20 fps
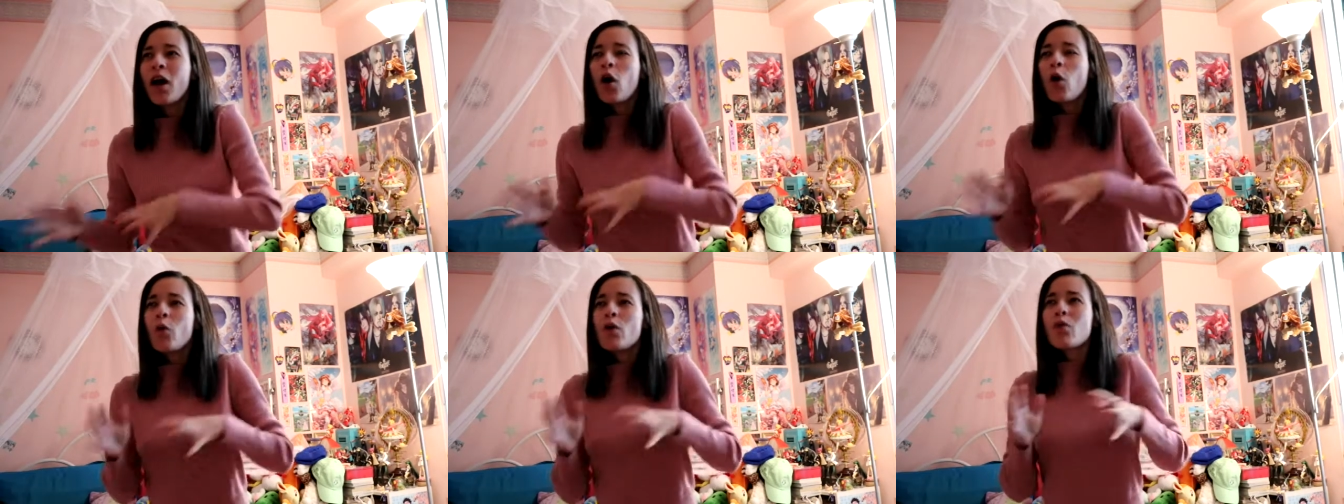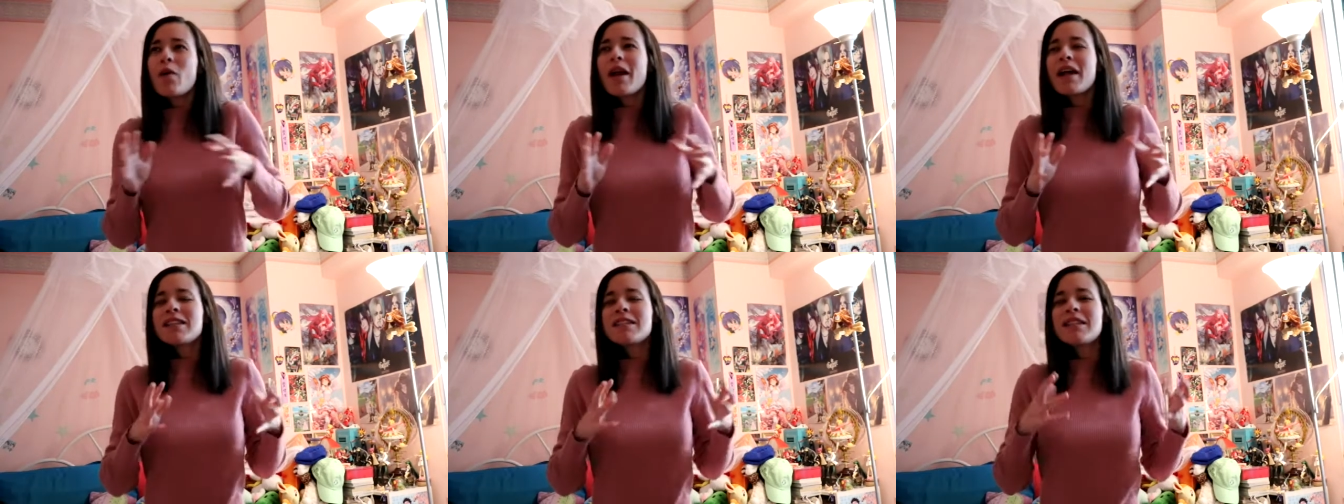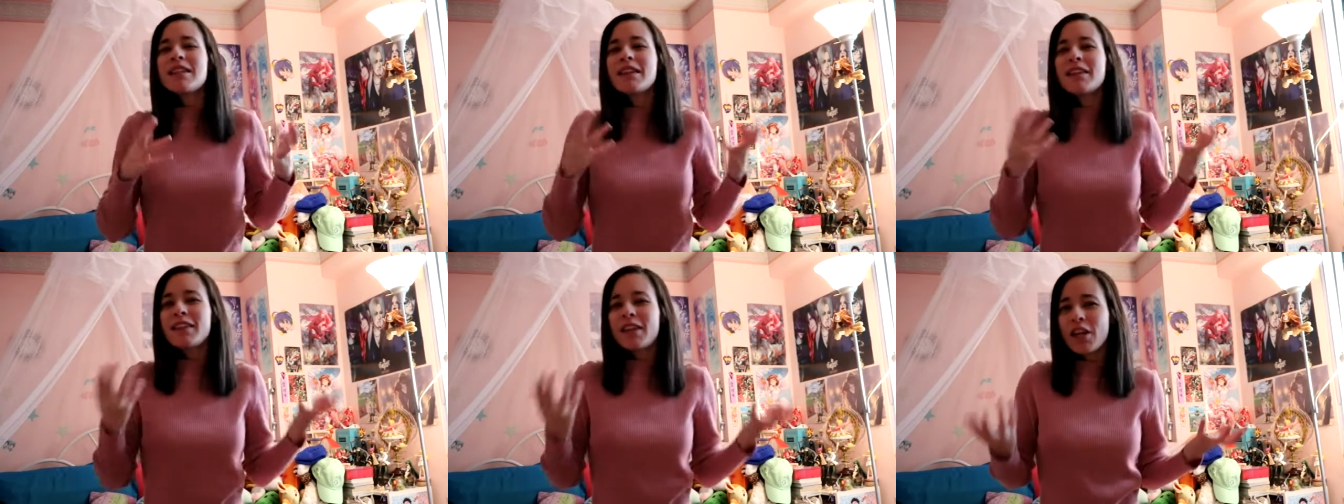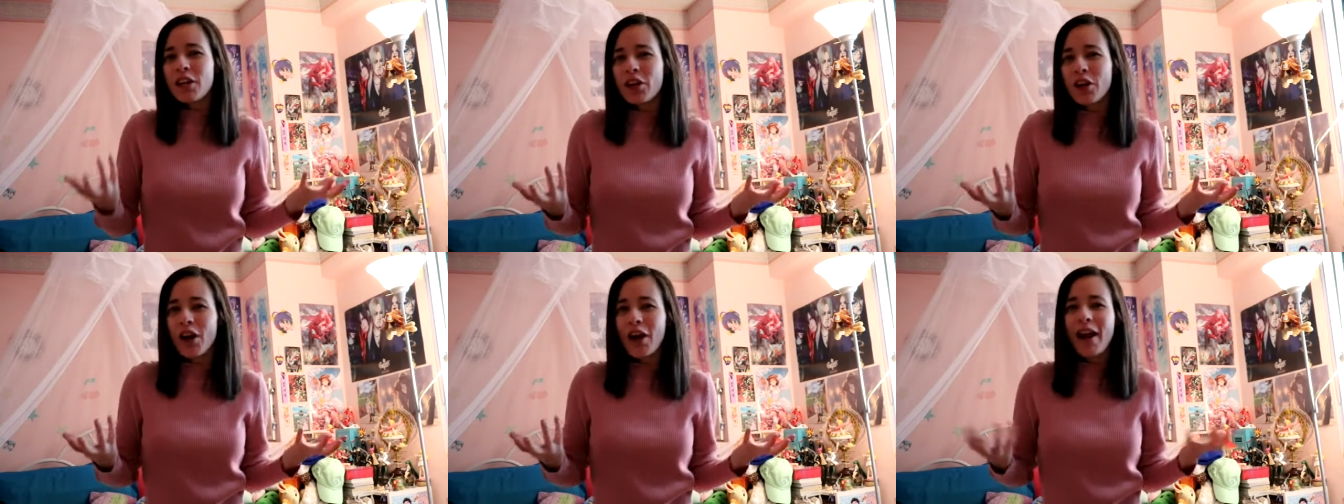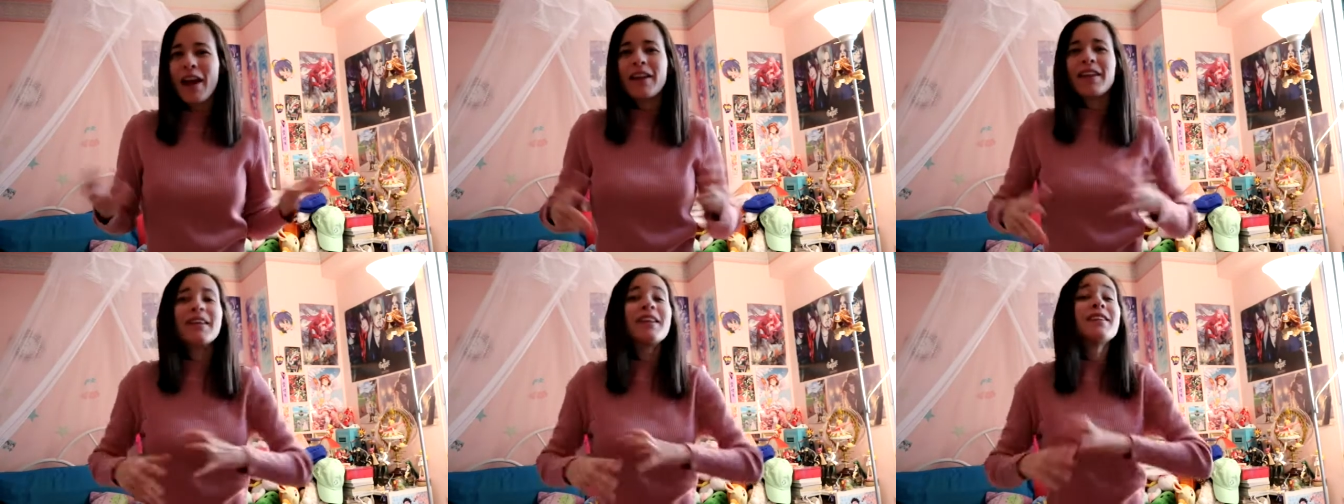We went into the theater,
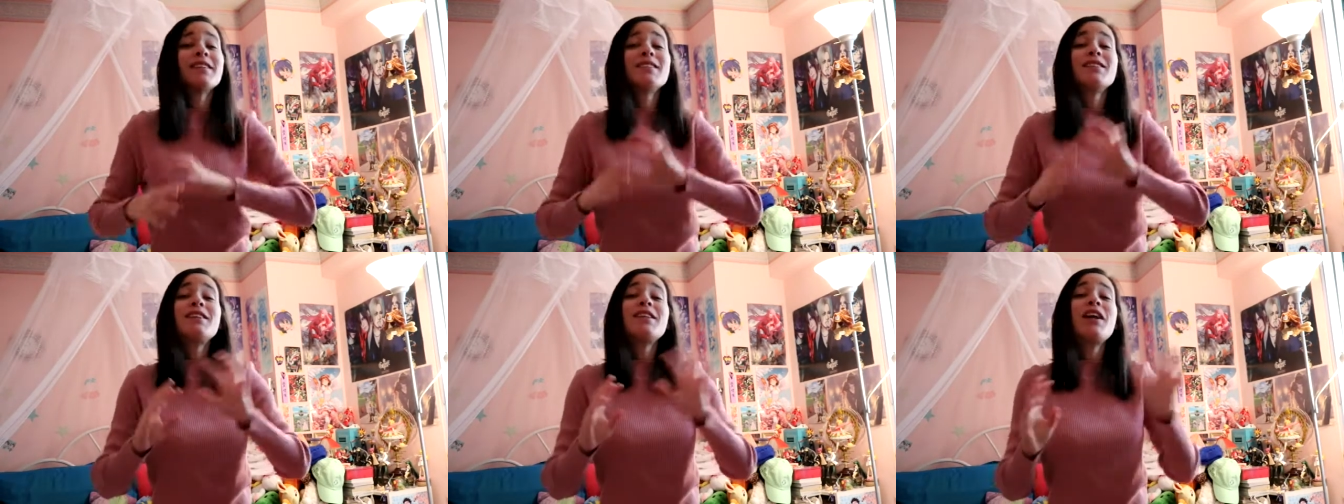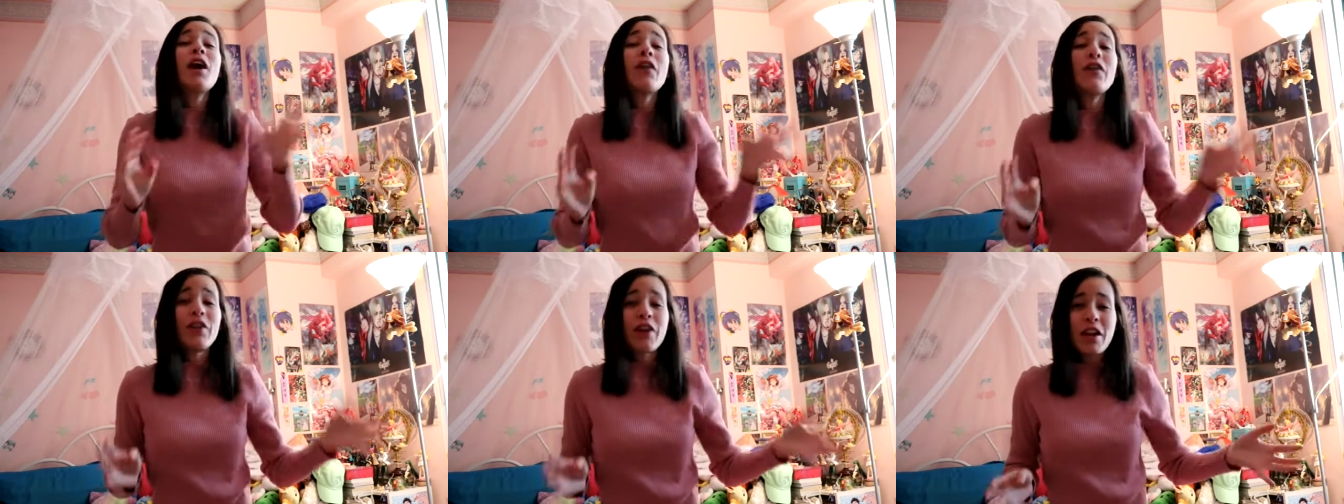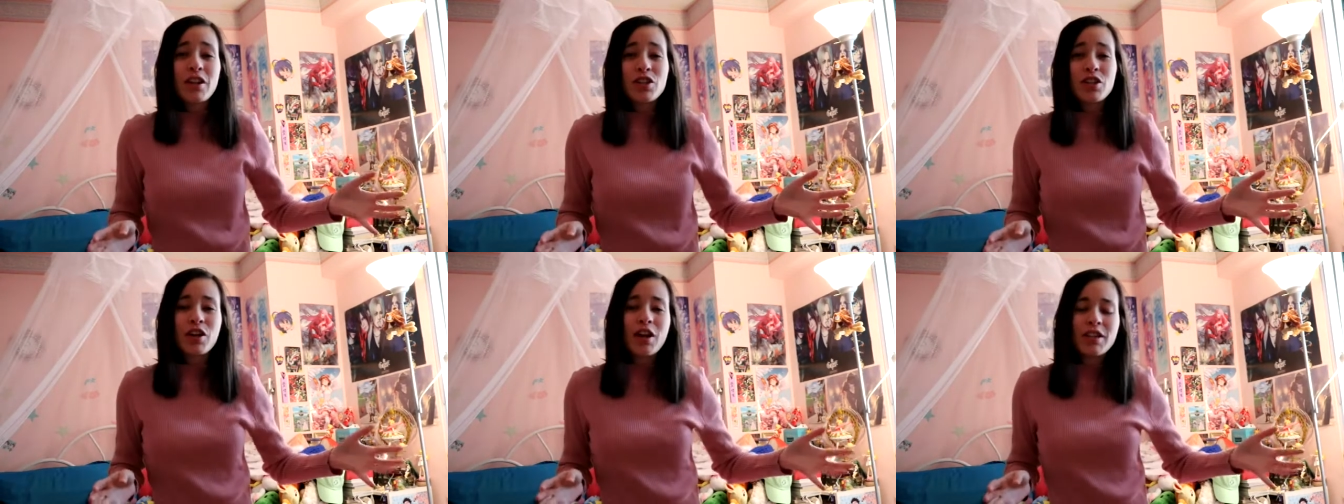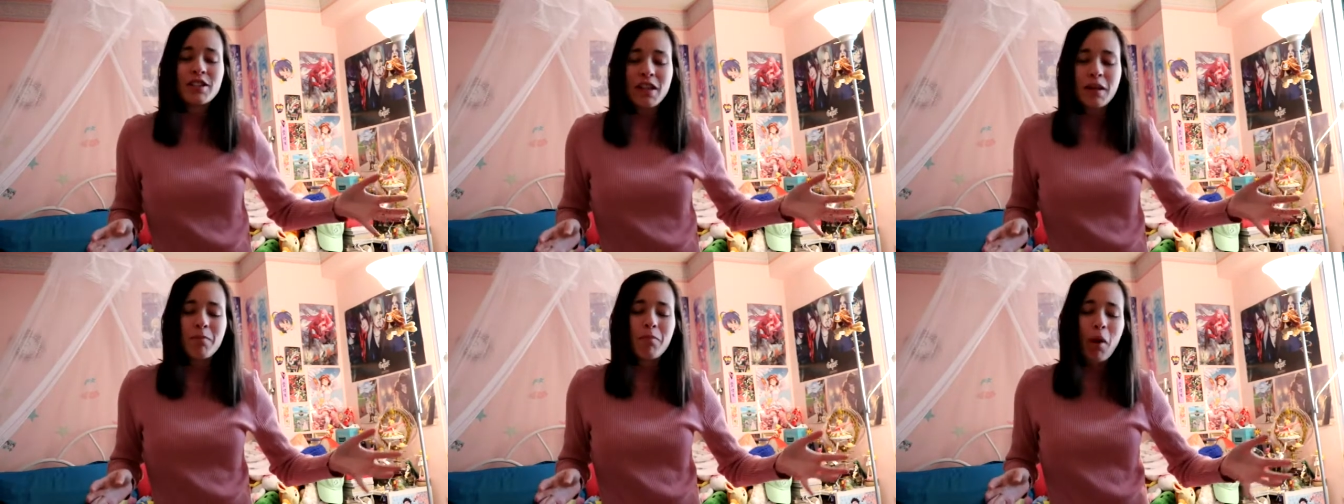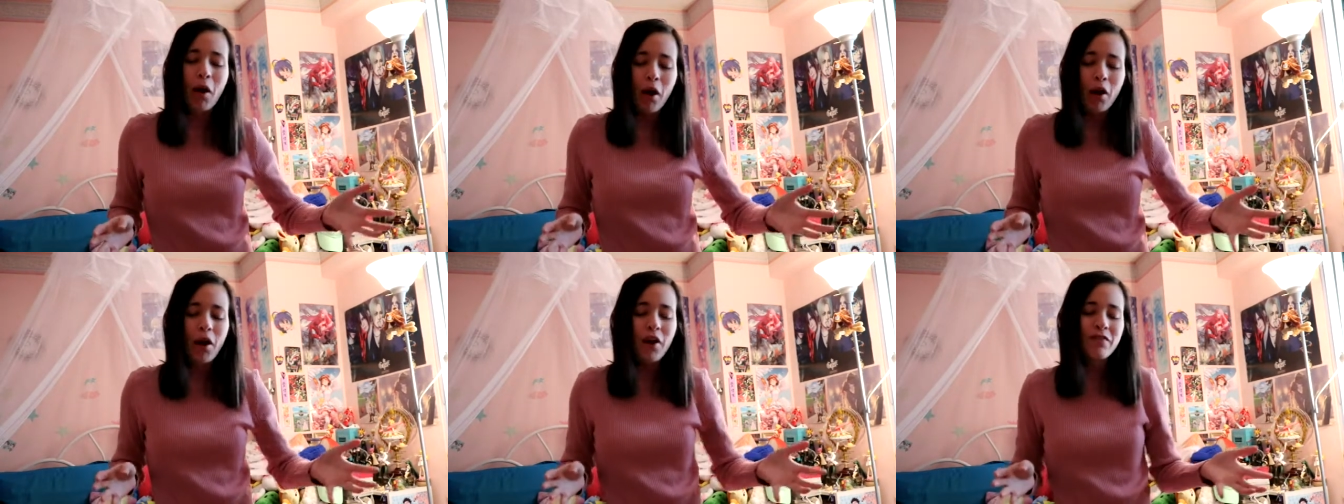and this is the other interesting
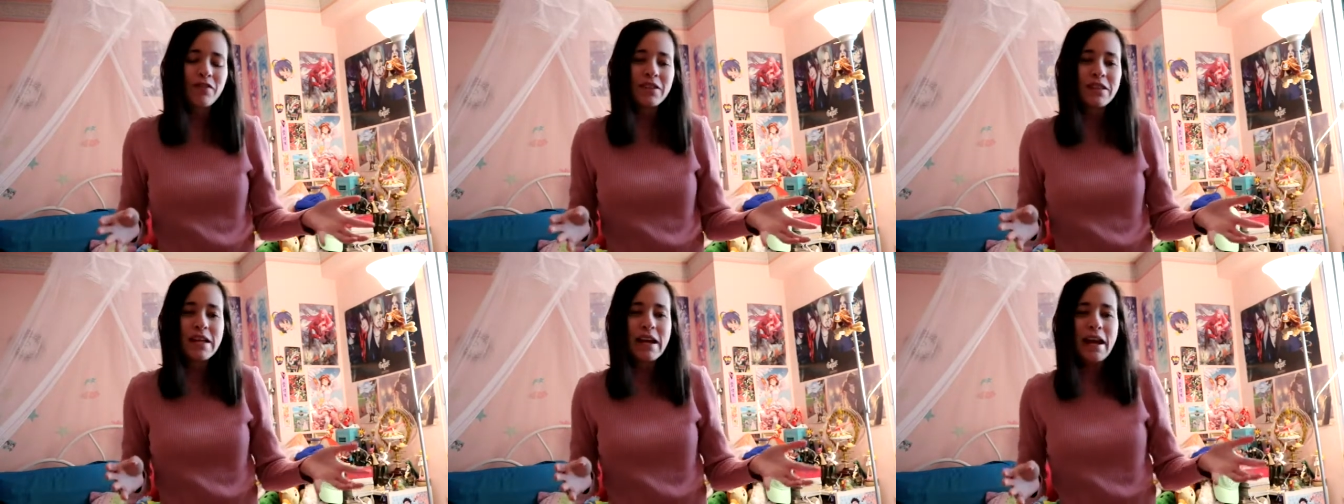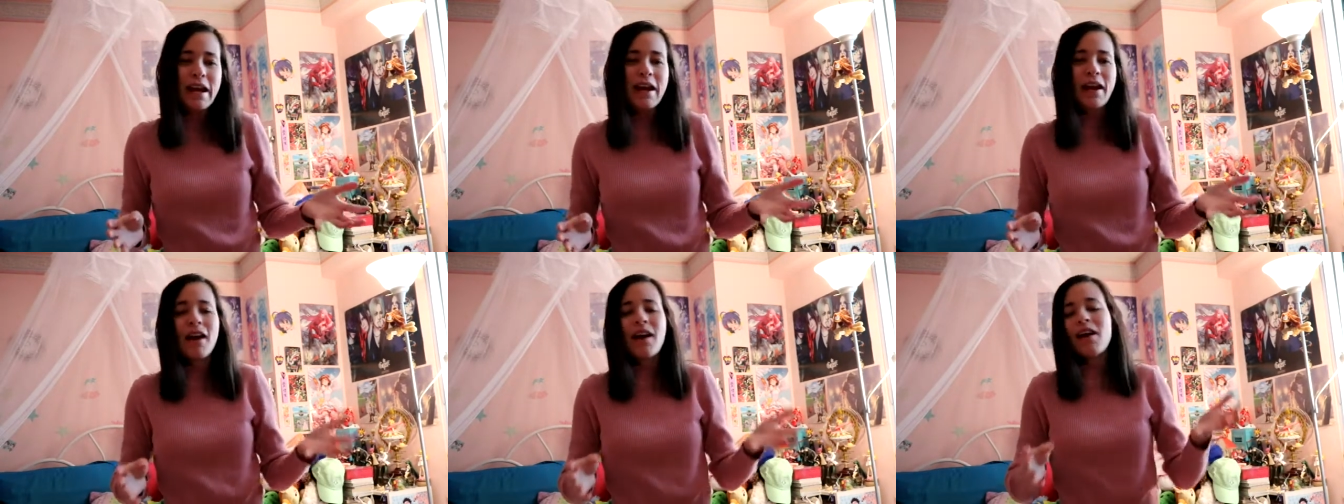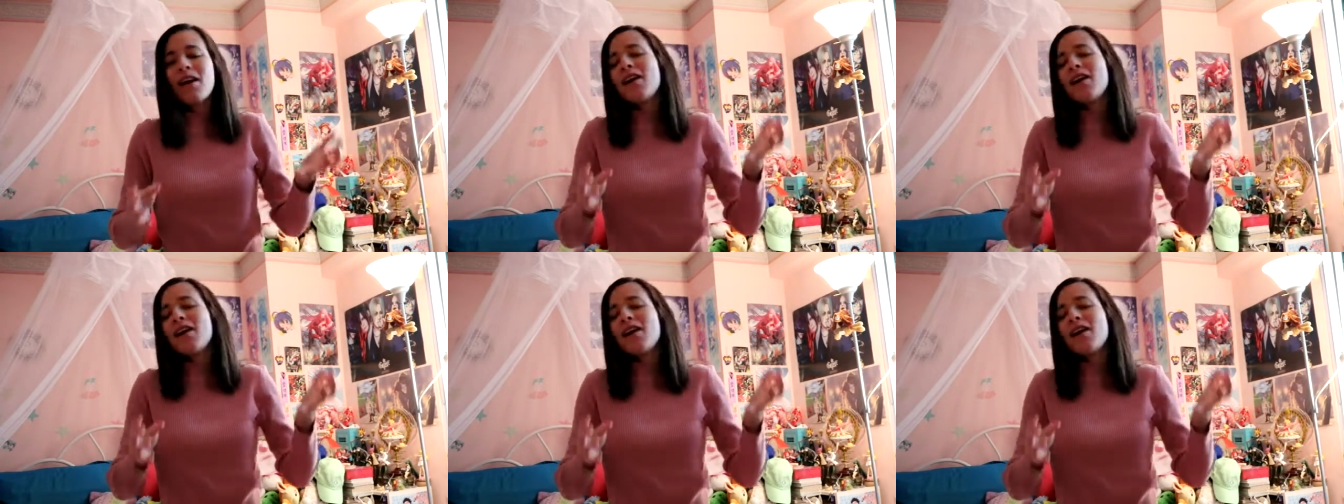part of the day.